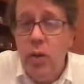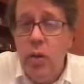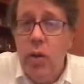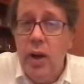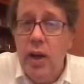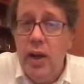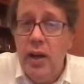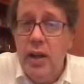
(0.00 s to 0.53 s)
the
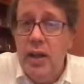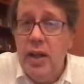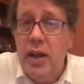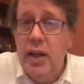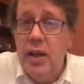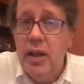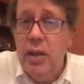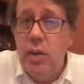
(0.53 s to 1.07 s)
United
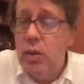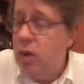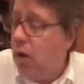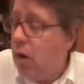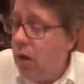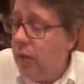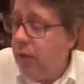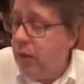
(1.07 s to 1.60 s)
States, he was at
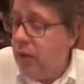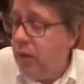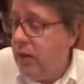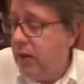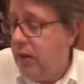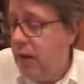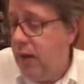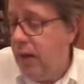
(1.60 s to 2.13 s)
Harvard at
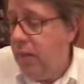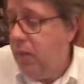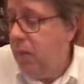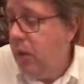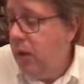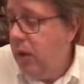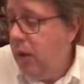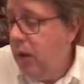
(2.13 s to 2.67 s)
the time,